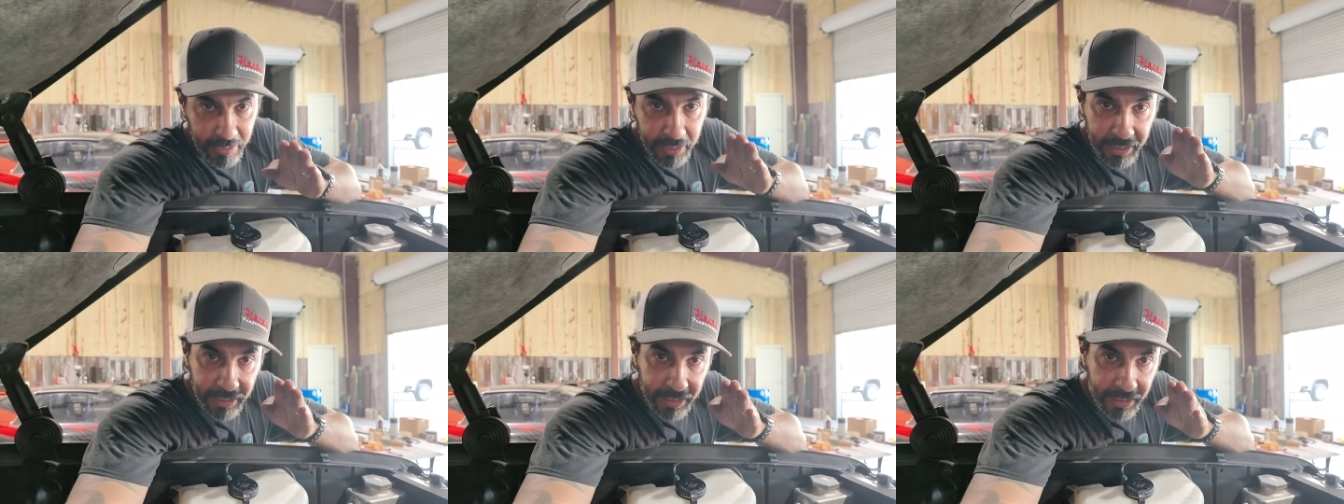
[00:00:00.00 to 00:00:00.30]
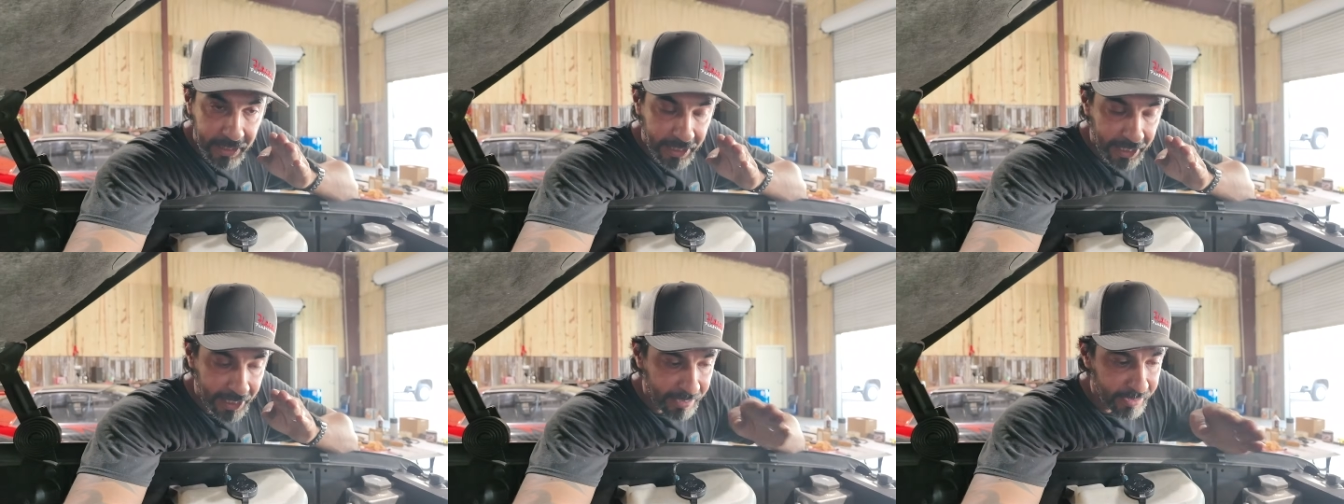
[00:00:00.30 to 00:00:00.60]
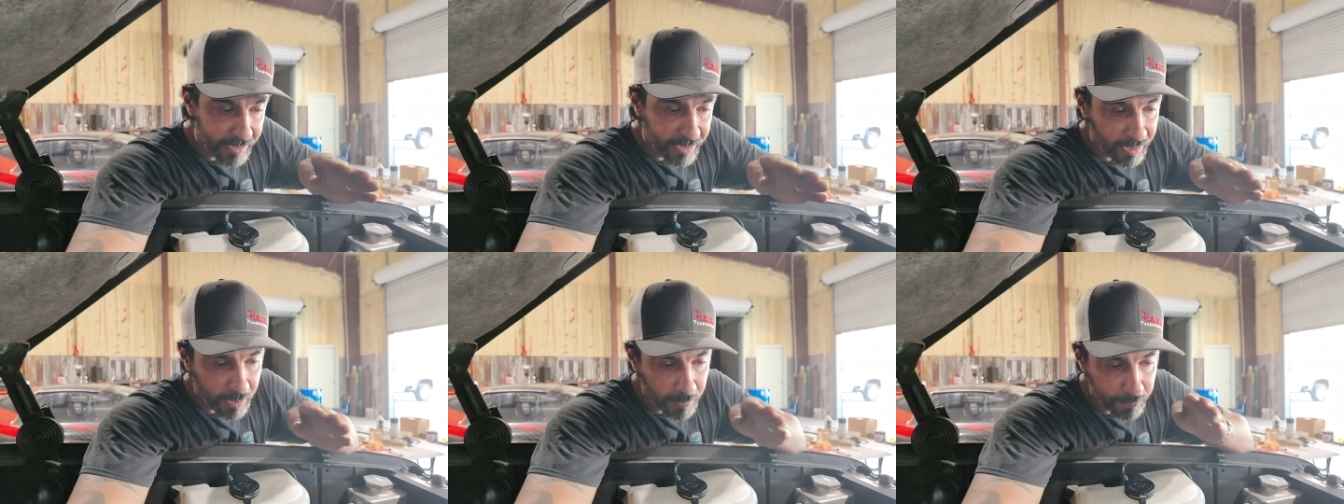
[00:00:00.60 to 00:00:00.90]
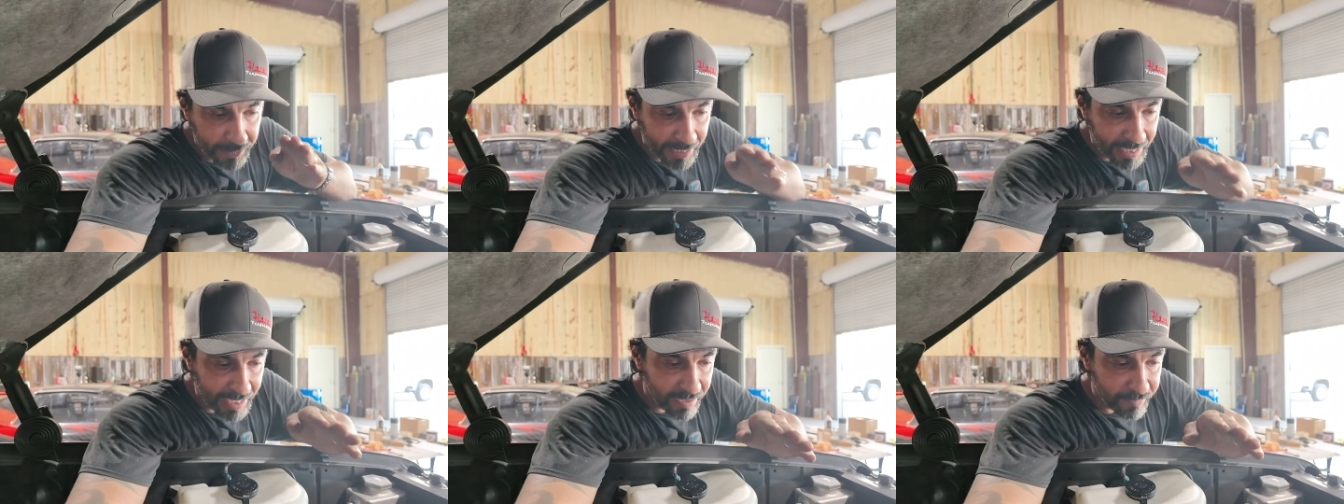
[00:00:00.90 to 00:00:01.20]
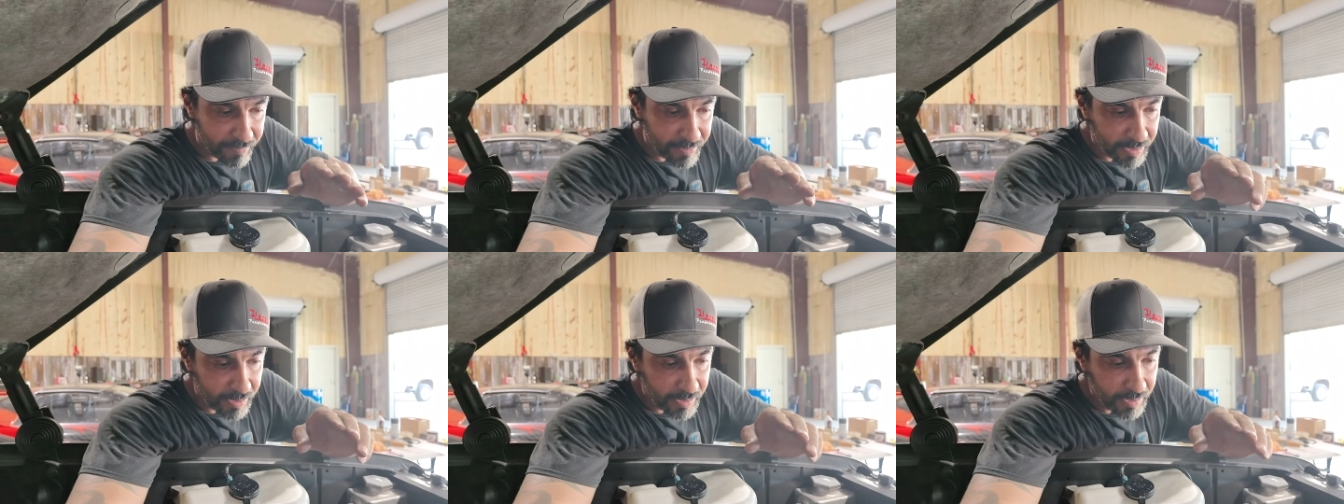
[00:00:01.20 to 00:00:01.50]
it ended up
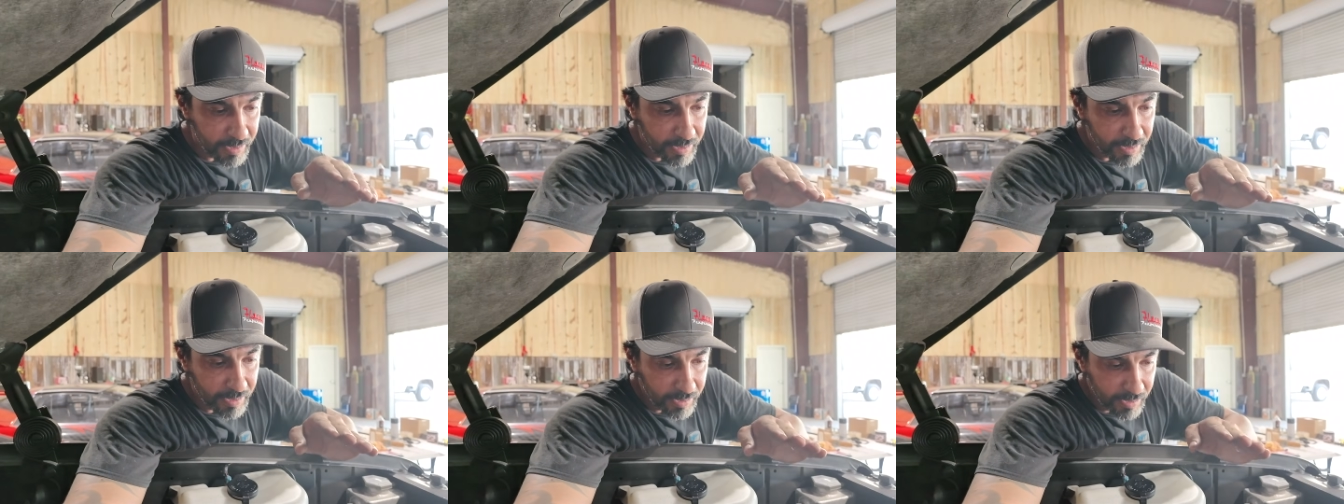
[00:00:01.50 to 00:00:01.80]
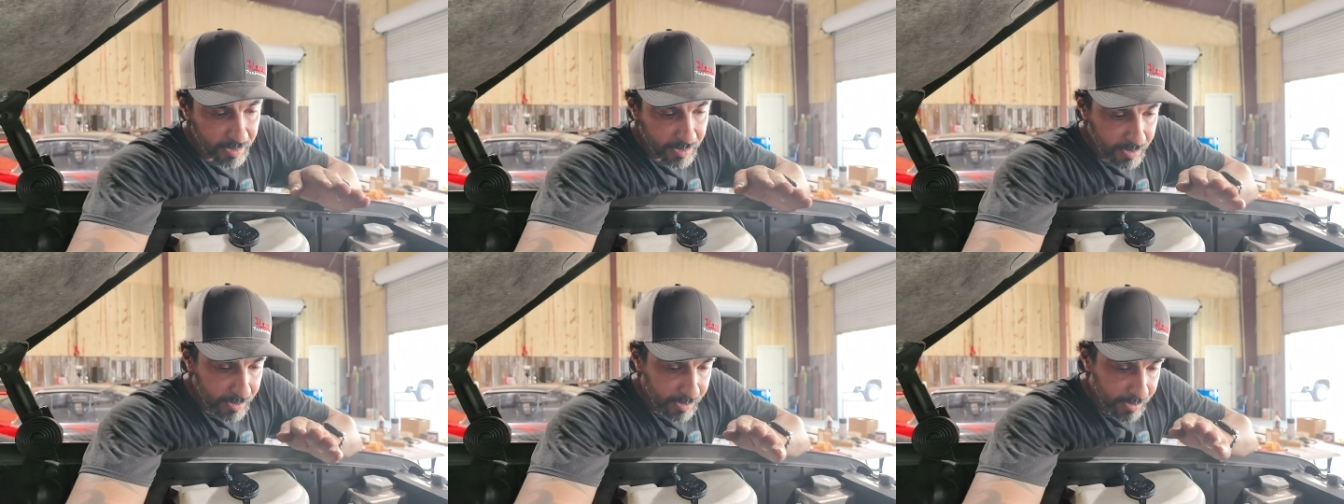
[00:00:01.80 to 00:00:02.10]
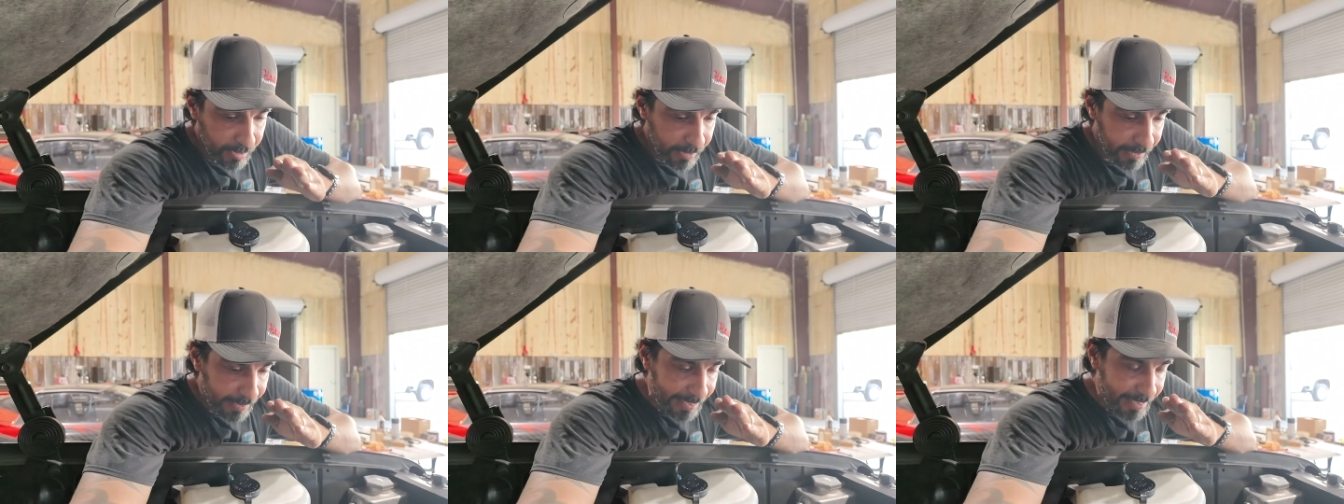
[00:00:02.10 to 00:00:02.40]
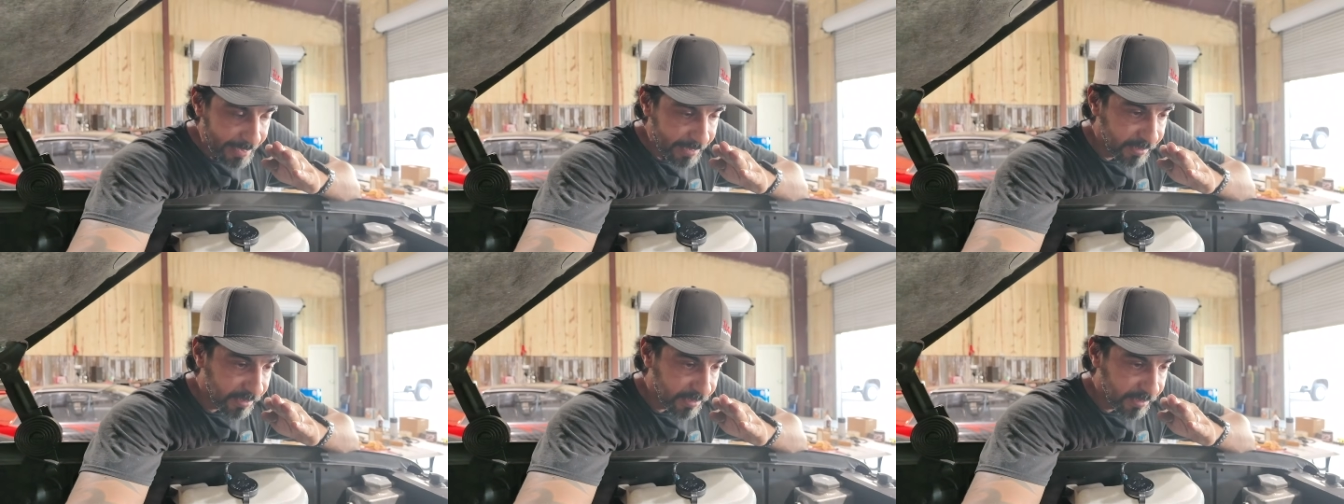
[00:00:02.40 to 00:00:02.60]
having a